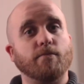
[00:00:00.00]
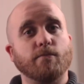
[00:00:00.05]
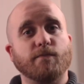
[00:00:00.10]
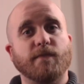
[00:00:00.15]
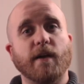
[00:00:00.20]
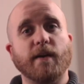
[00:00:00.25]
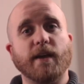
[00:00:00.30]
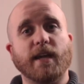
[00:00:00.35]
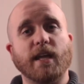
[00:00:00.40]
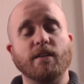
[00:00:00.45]

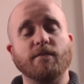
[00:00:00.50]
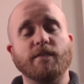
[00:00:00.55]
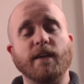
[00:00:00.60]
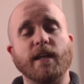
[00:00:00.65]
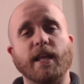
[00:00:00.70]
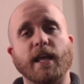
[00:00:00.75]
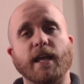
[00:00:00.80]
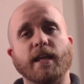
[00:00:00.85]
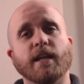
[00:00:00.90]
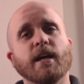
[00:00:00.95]
Very
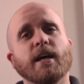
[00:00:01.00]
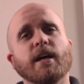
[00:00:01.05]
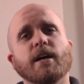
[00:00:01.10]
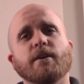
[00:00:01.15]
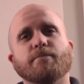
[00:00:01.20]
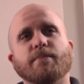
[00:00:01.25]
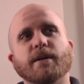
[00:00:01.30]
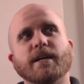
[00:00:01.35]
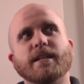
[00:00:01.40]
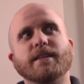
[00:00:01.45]
convenient,
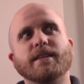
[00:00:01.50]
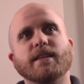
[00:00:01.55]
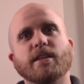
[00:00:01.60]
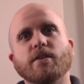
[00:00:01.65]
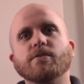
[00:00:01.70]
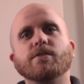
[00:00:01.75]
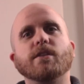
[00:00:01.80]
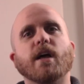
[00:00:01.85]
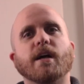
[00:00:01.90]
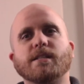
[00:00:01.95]
but
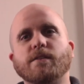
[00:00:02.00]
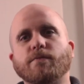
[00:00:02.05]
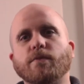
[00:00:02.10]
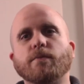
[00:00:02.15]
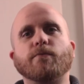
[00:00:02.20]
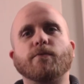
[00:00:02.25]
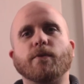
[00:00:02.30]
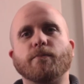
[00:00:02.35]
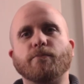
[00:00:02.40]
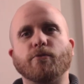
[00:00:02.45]
there's lots of room
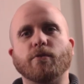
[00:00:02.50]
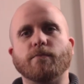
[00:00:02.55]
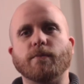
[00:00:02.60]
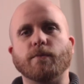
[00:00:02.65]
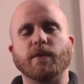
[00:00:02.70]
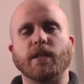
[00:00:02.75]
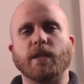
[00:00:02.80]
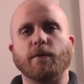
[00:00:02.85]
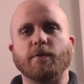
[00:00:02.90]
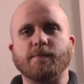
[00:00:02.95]
for improvement
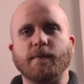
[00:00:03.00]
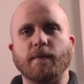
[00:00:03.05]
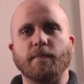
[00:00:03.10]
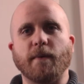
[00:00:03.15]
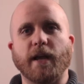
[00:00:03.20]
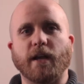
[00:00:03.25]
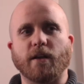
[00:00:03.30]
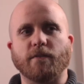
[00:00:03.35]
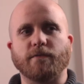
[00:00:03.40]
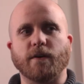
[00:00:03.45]
with USB
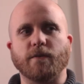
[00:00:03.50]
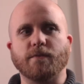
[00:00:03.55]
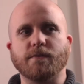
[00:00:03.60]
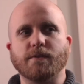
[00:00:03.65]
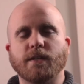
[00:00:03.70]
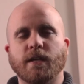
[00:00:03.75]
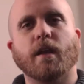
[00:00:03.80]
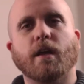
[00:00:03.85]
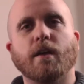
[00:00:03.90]
microphones.